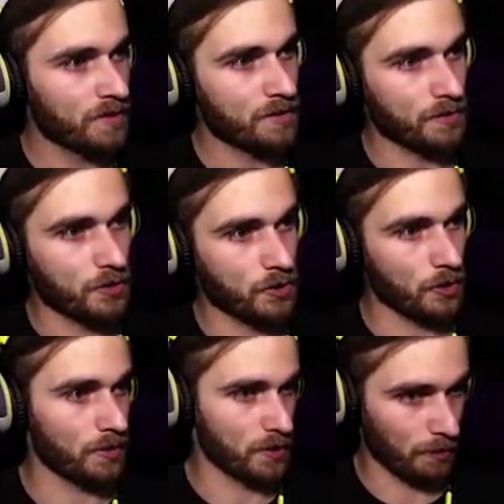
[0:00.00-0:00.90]
So let's just
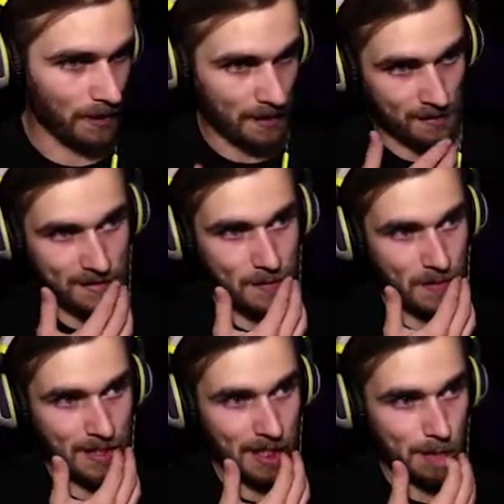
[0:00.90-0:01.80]
go this way and see
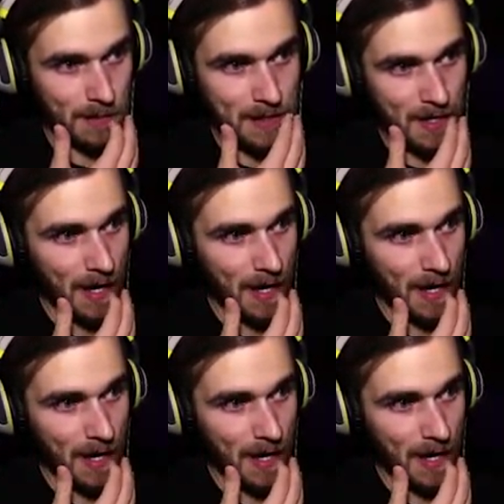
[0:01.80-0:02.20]
where it takes me.